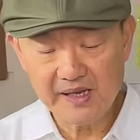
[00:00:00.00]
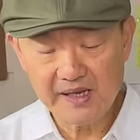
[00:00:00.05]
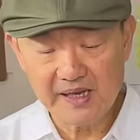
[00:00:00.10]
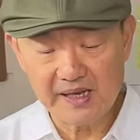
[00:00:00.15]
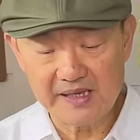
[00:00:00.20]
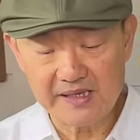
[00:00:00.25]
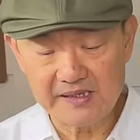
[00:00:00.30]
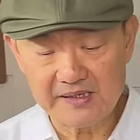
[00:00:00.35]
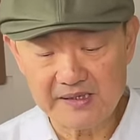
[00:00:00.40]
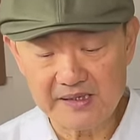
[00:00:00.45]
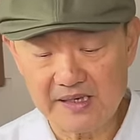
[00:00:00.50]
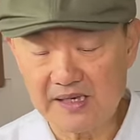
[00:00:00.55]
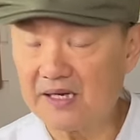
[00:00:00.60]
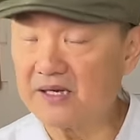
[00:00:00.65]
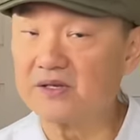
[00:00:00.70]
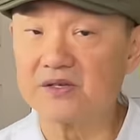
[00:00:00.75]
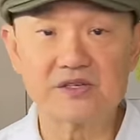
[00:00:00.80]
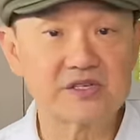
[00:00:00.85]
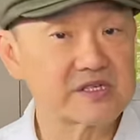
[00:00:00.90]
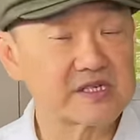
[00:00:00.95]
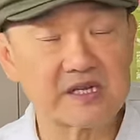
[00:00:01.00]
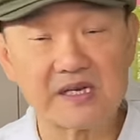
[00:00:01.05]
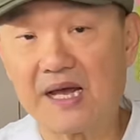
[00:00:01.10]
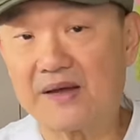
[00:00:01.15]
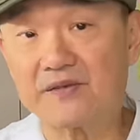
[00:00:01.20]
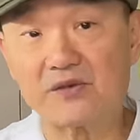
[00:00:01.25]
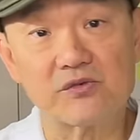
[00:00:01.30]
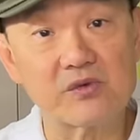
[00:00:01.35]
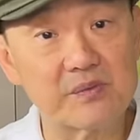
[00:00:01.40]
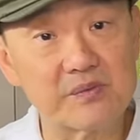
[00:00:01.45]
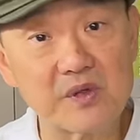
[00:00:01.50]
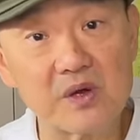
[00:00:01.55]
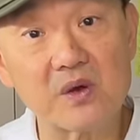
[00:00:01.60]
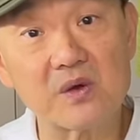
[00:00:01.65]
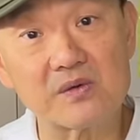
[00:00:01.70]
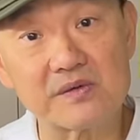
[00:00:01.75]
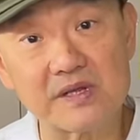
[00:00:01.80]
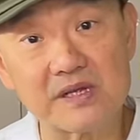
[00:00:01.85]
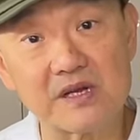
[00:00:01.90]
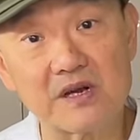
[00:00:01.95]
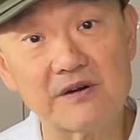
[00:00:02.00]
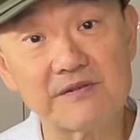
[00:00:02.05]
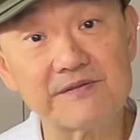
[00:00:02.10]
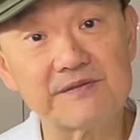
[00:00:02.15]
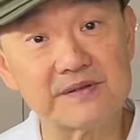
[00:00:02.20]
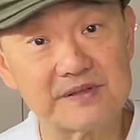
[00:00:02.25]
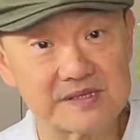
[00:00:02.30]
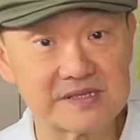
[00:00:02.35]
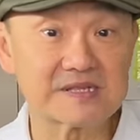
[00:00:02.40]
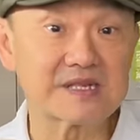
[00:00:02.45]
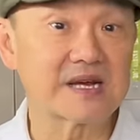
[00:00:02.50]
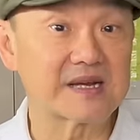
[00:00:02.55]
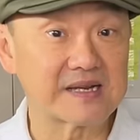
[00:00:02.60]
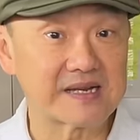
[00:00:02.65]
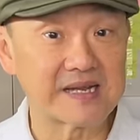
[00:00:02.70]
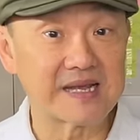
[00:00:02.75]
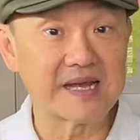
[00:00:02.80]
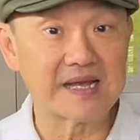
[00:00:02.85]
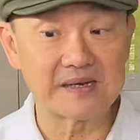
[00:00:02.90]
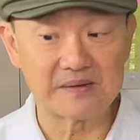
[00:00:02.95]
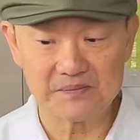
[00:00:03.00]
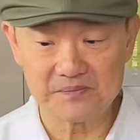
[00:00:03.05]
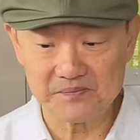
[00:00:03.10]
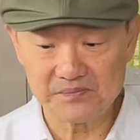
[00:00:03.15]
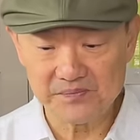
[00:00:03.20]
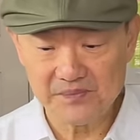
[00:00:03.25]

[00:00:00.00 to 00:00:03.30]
and you're just going to have to rip the whole thing off and start again.